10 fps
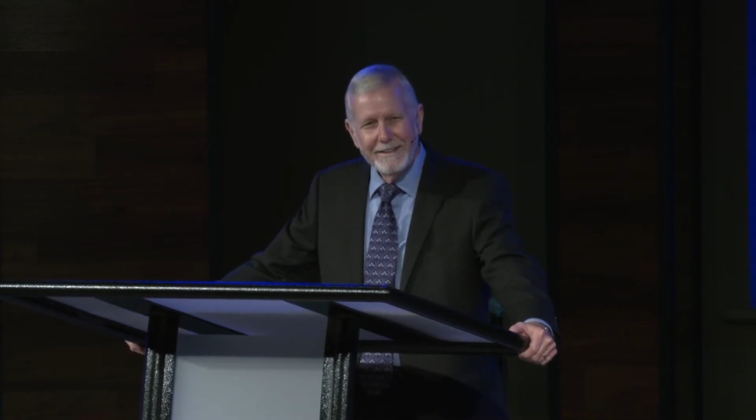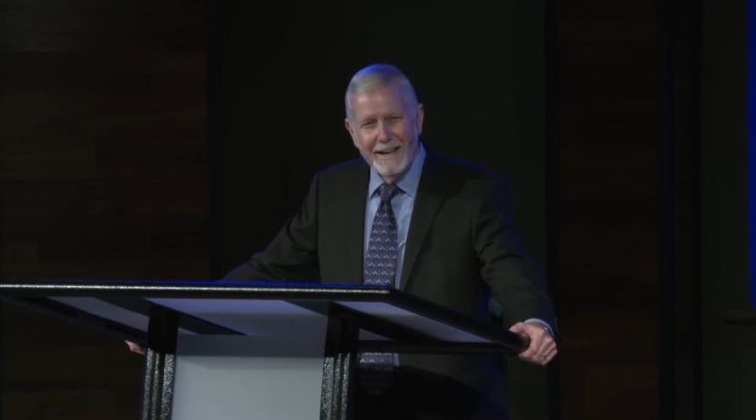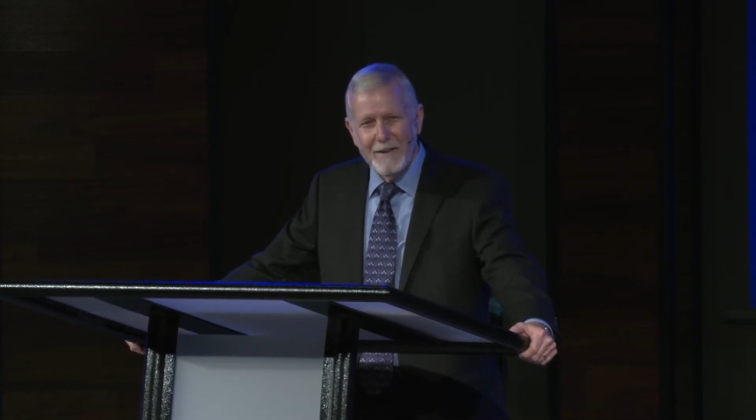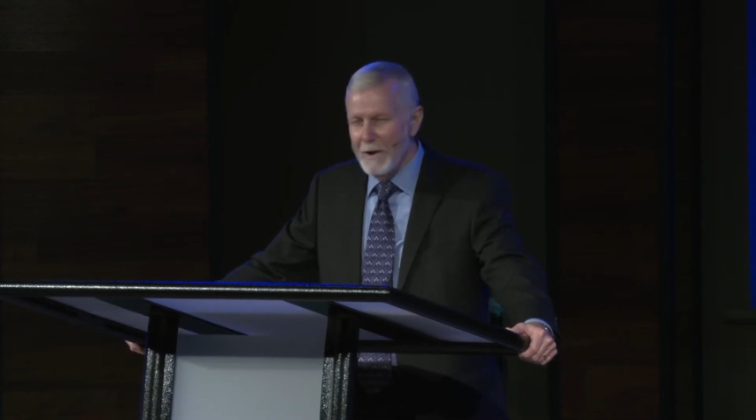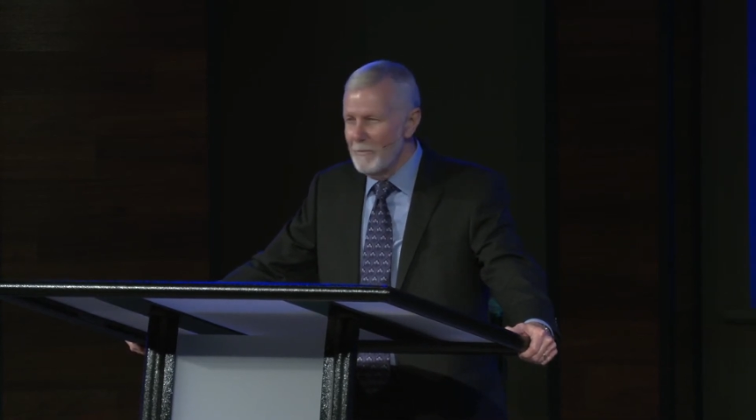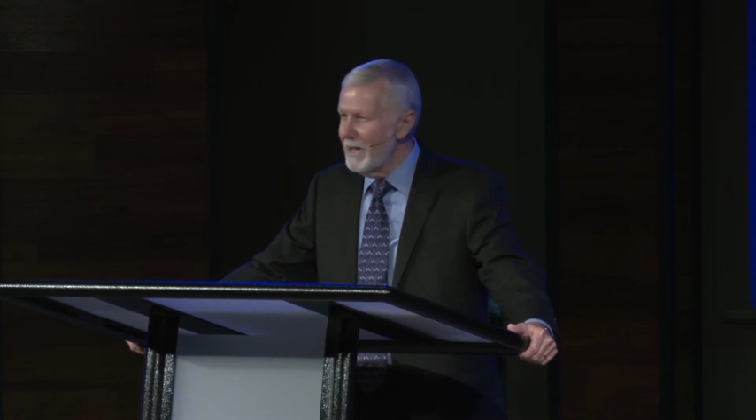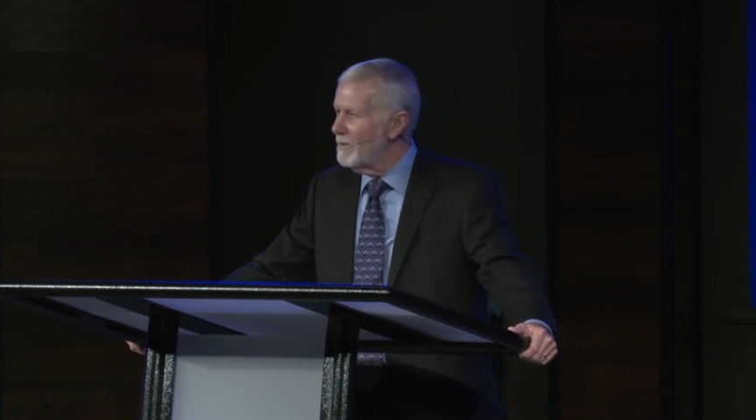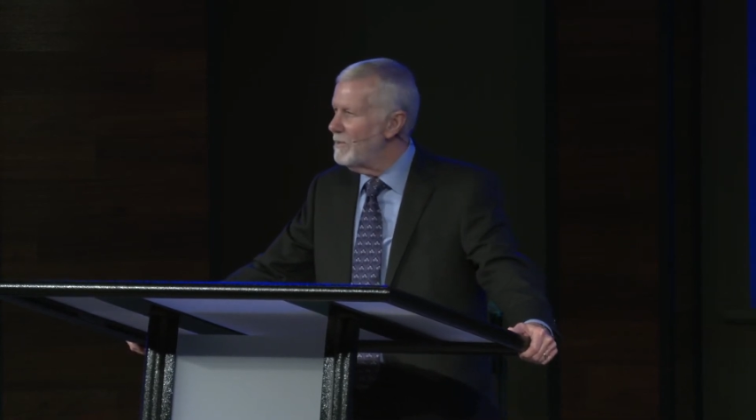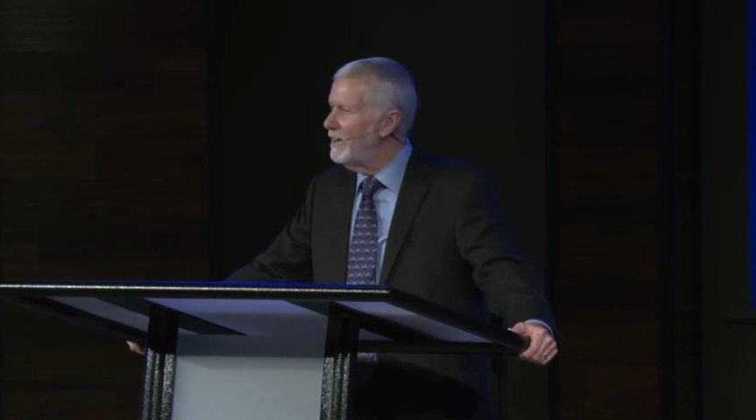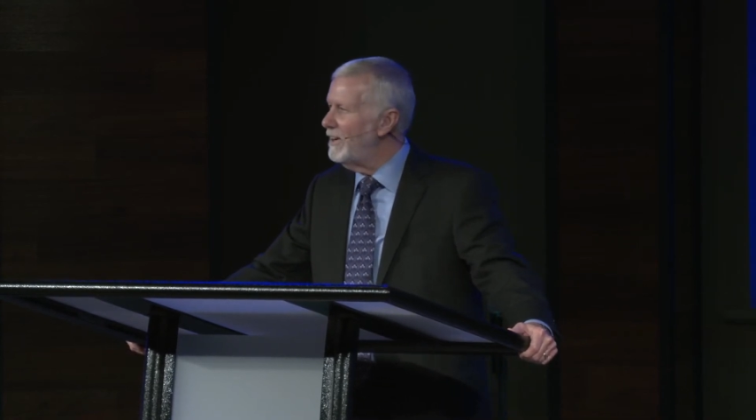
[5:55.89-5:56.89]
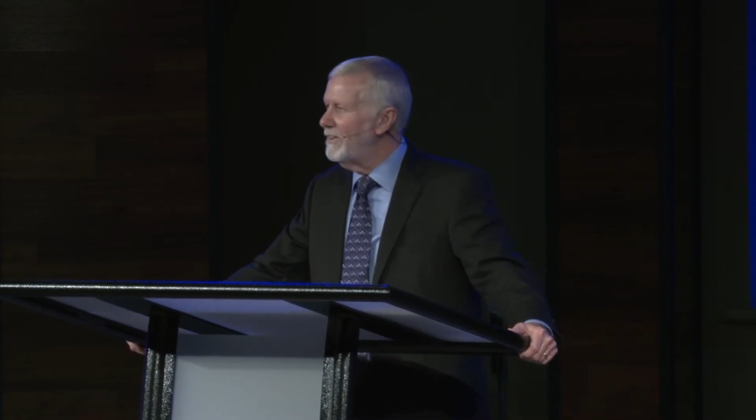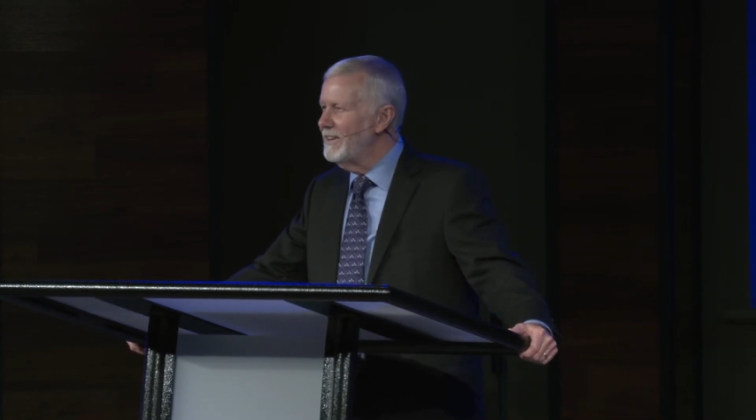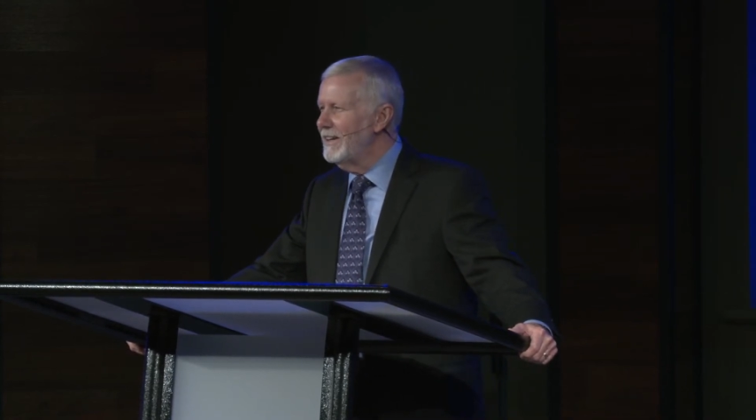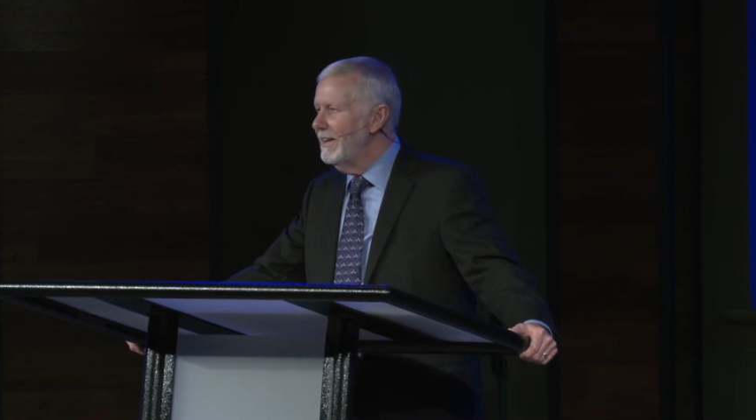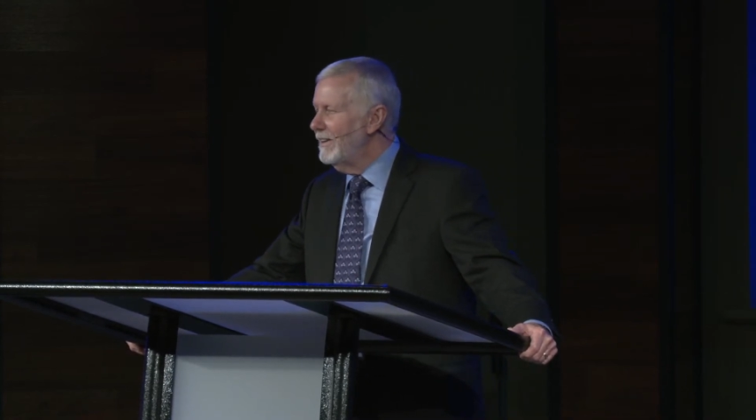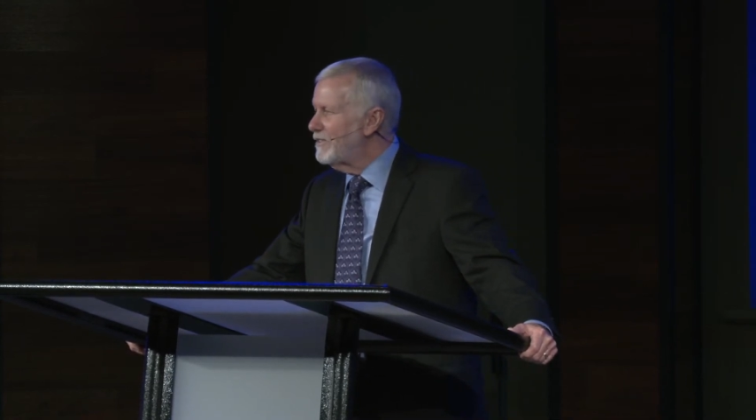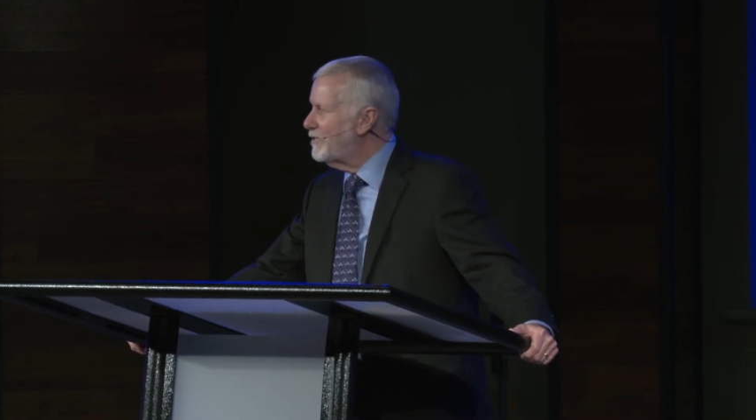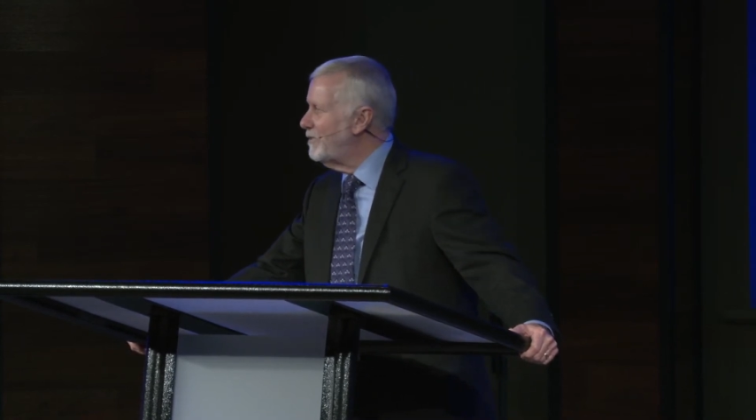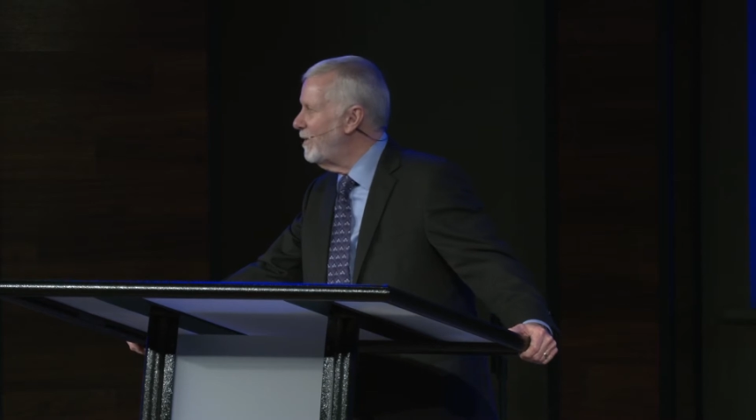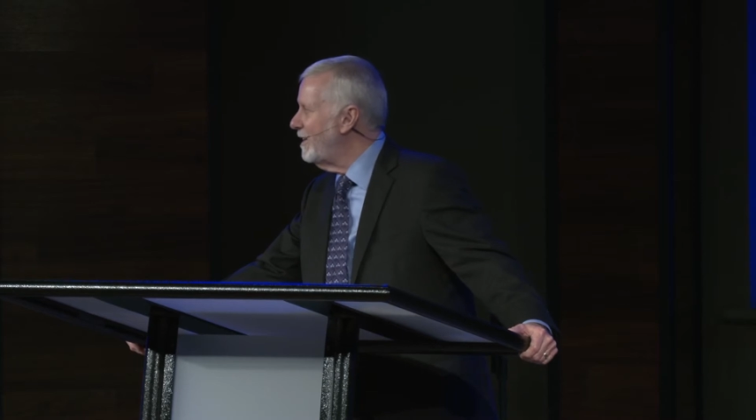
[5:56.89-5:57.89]
Amen. We come in here and
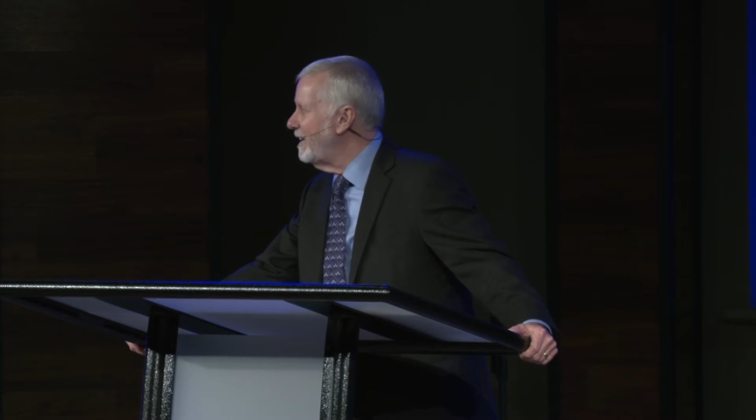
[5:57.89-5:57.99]
we,